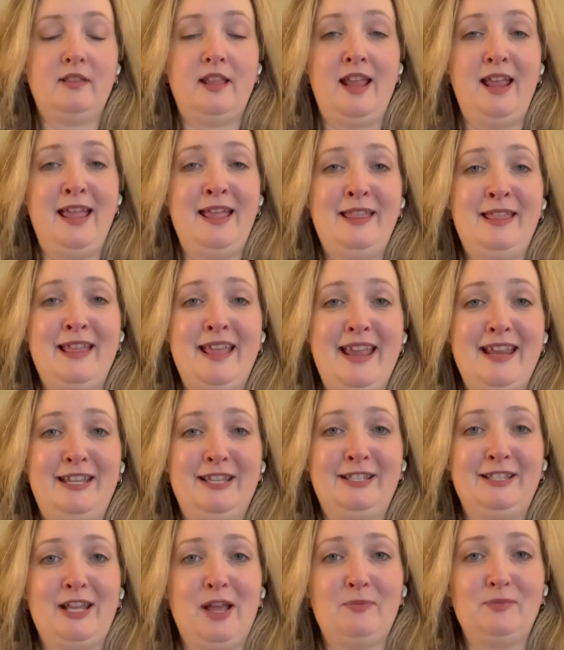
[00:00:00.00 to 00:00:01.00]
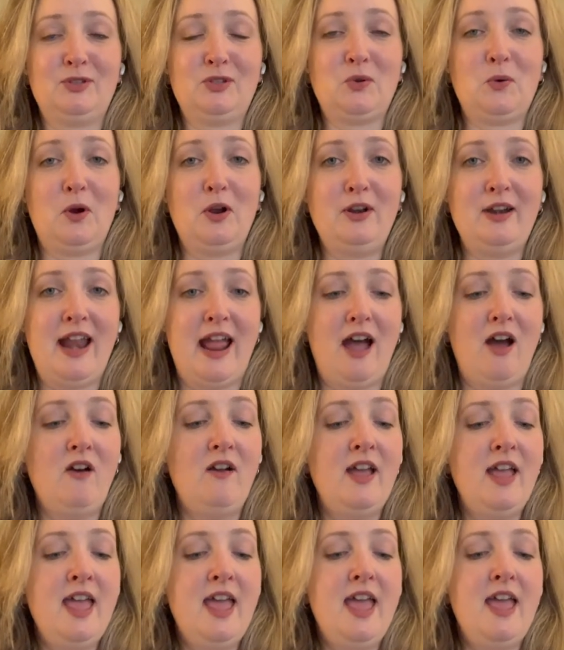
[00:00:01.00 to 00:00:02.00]
they, they just come squirting out.
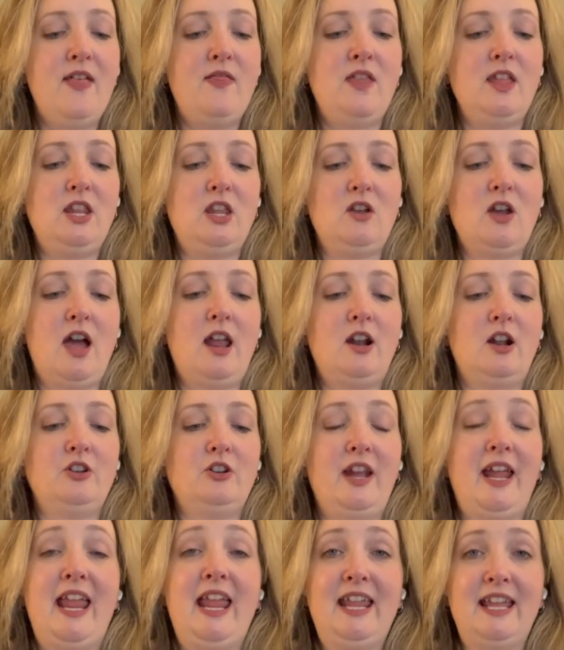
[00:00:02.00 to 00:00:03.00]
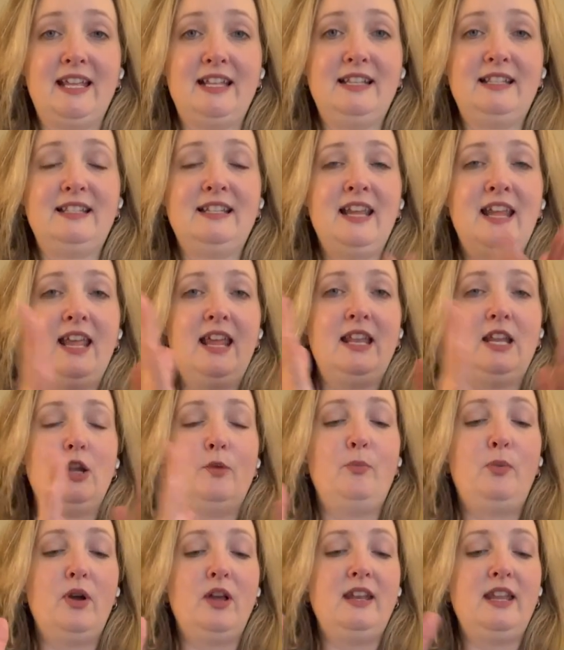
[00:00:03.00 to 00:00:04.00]
And then you got it on your hands and you're
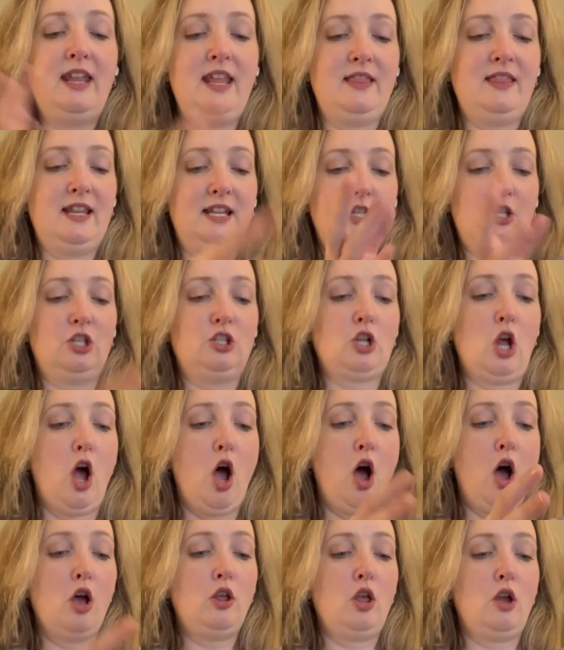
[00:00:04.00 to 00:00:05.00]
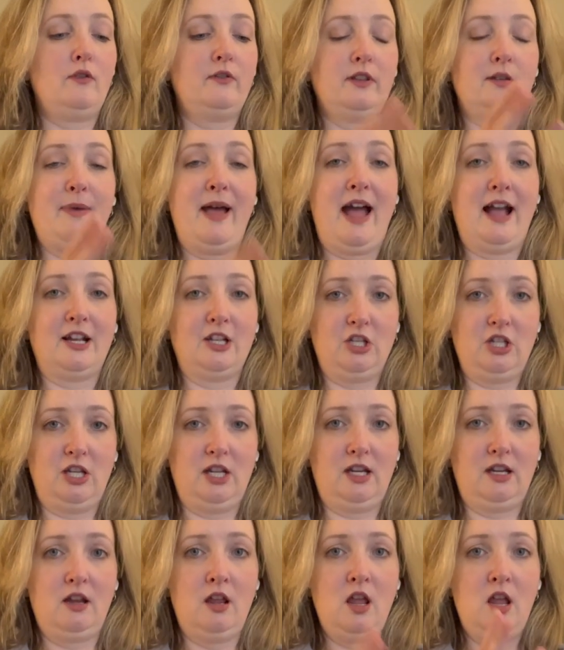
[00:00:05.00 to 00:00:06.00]
putting it and then it's just all over the
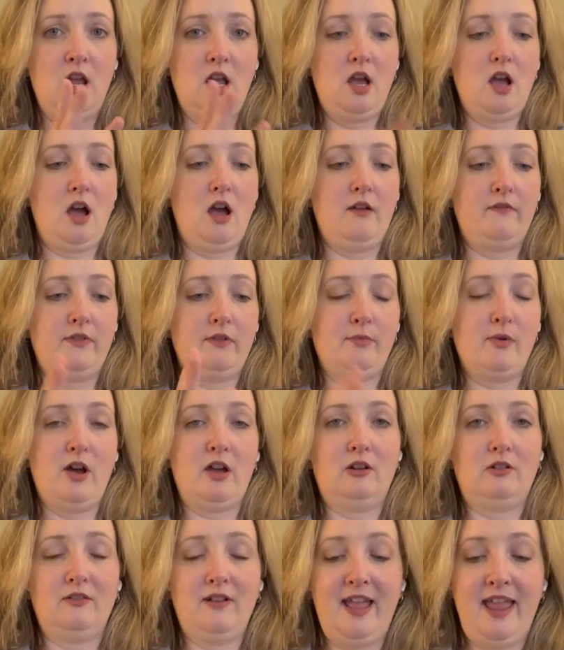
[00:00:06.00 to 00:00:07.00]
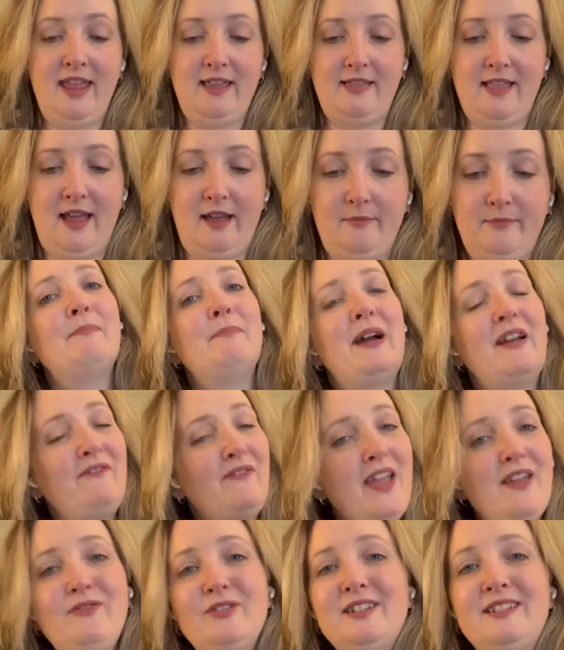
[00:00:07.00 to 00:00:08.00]
packaging of the bottle. I hate that. My
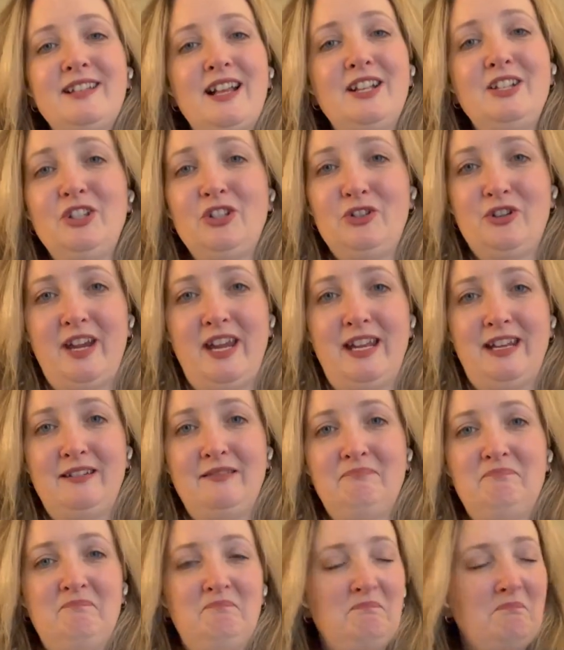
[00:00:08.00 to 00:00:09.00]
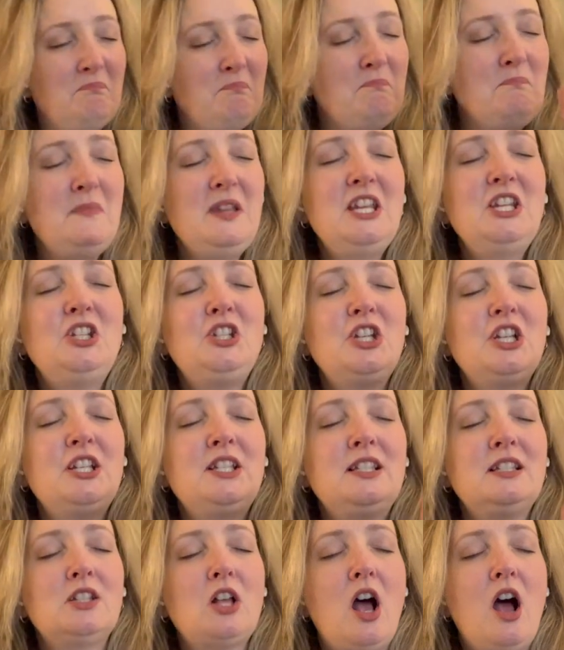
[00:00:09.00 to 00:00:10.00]
favorite sunscreen, Missha
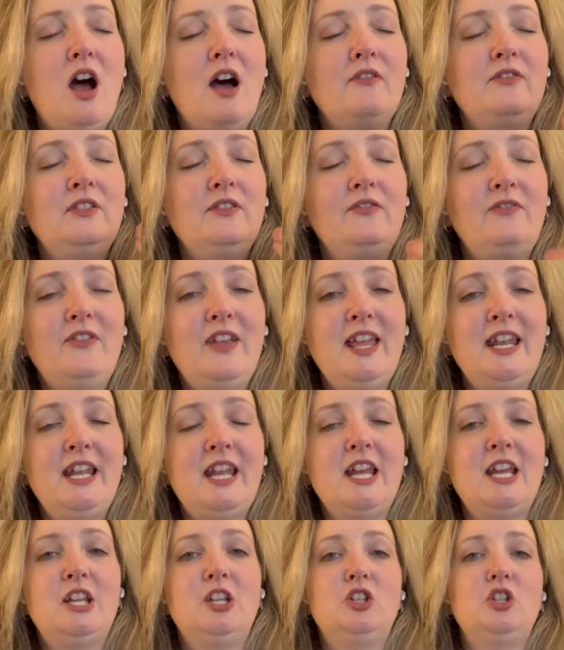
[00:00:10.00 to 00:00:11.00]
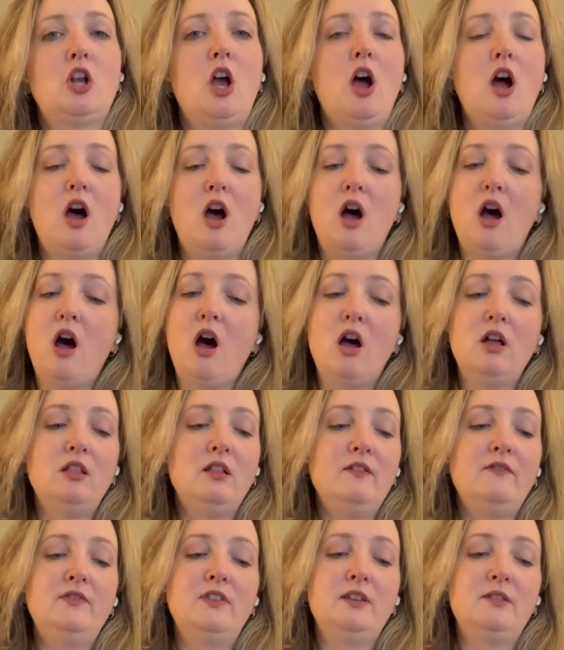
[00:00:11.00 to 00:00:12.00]
Soft Finish. All
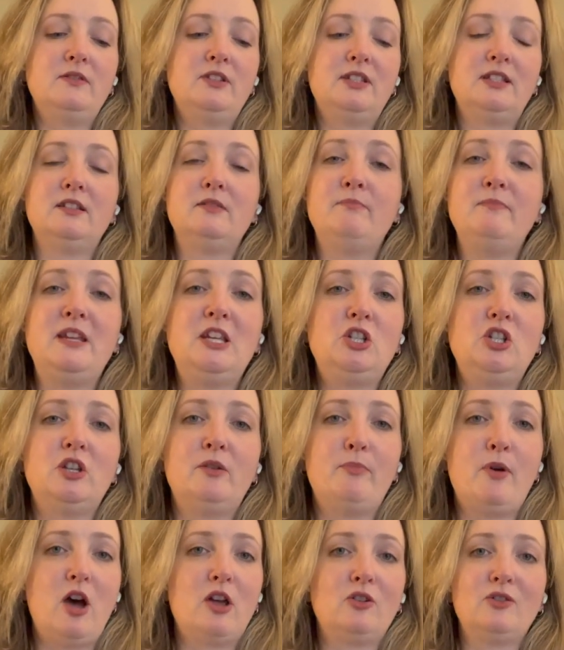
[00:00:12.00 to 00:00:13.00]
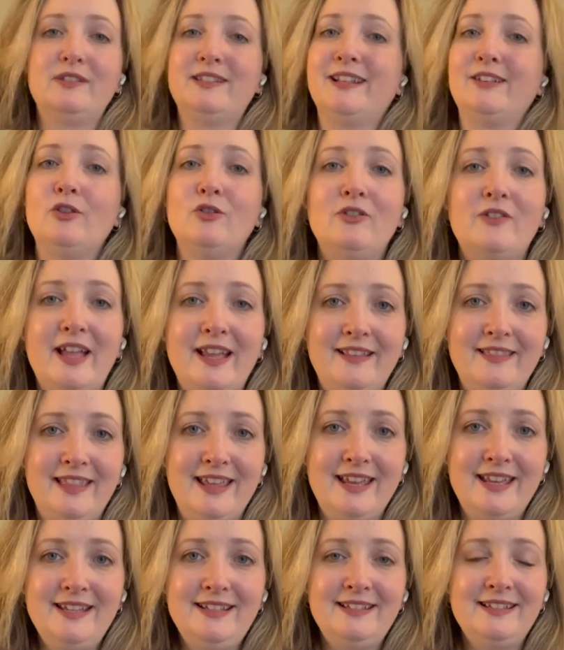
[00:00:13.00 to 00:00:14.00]
of those Missha bottles that look like
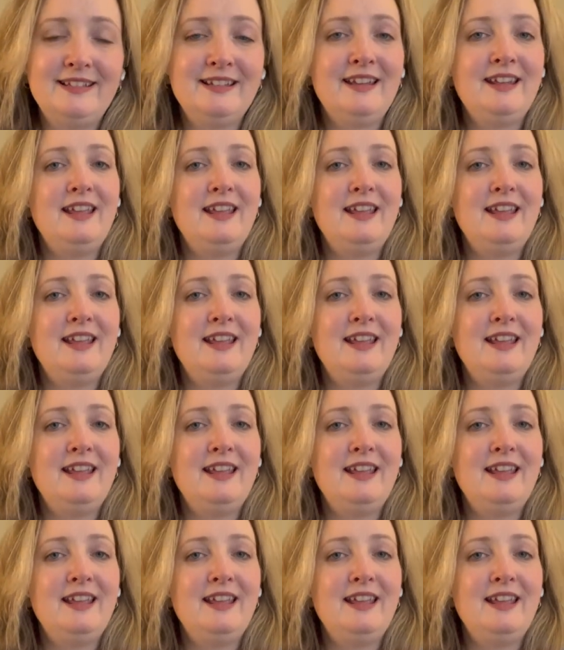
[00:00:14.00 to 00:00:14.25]
this,